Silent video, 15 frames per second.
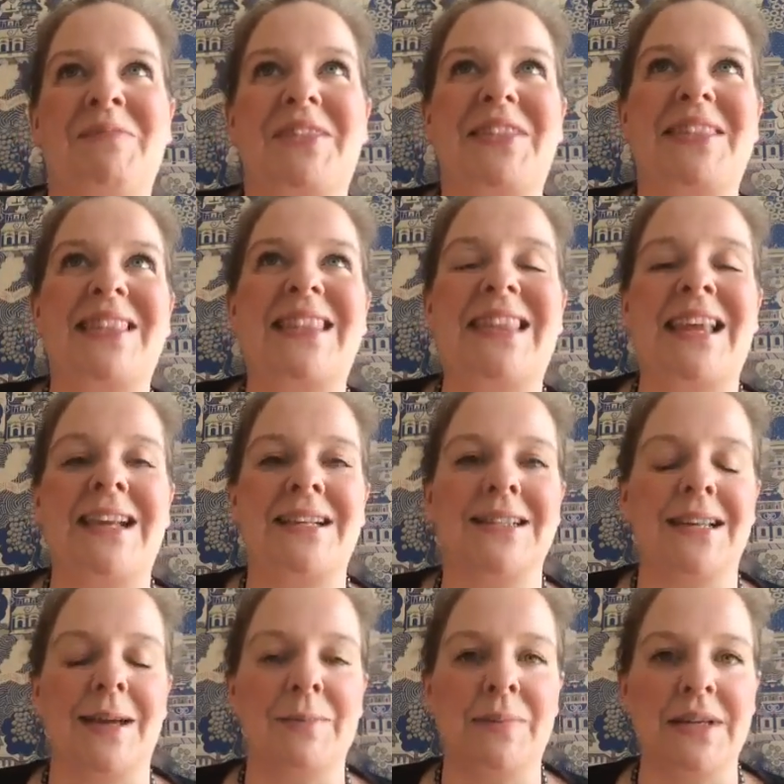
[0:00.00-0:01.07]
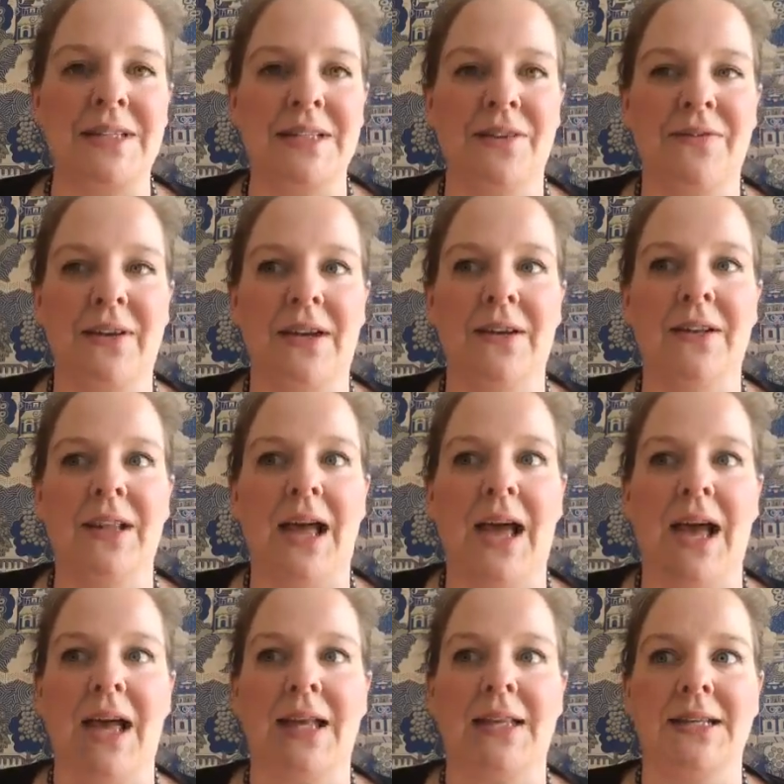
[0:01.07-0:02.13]
things can be difficult
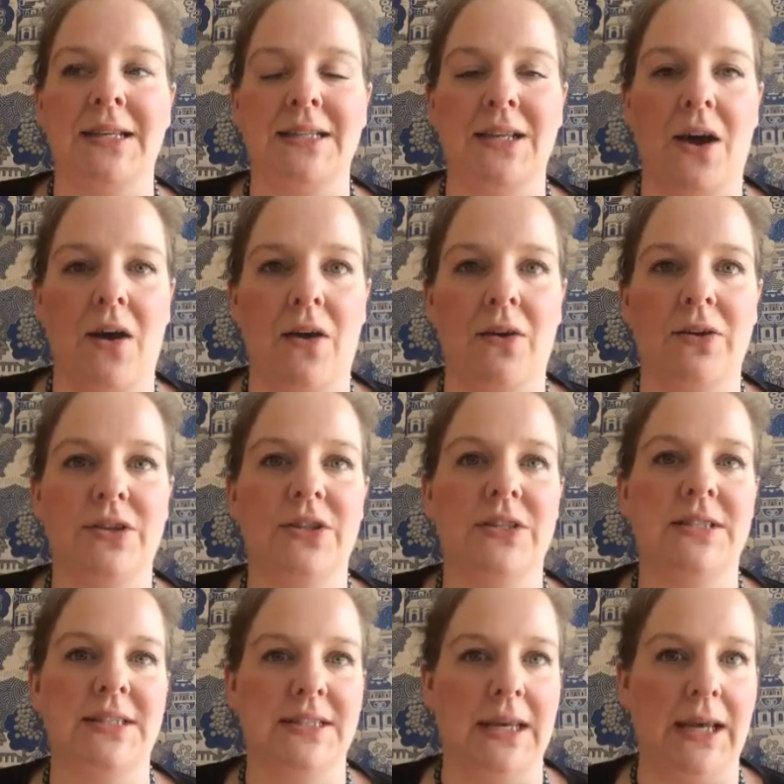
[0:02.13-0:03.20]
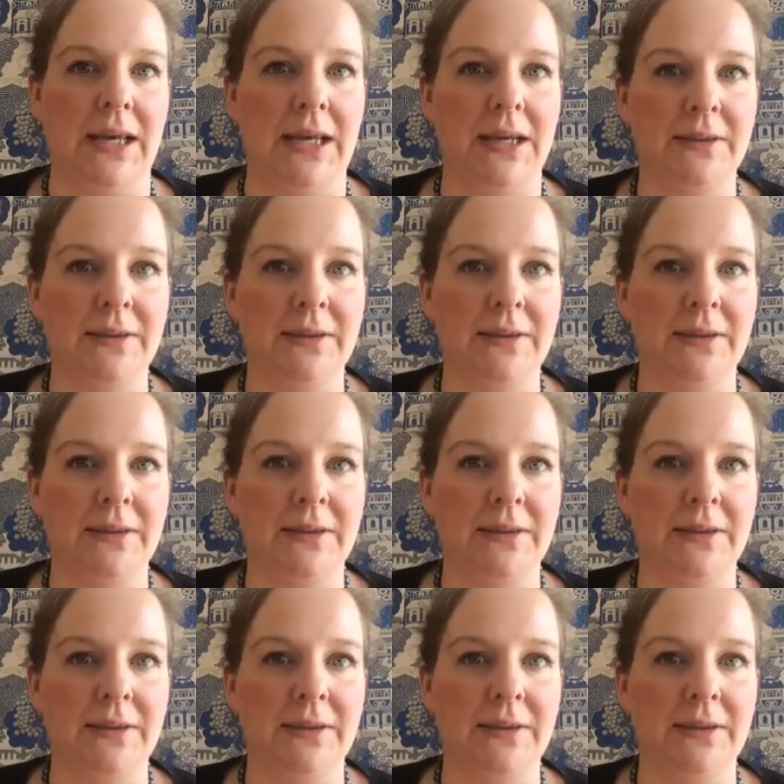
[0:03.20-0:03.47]
and it's hard to see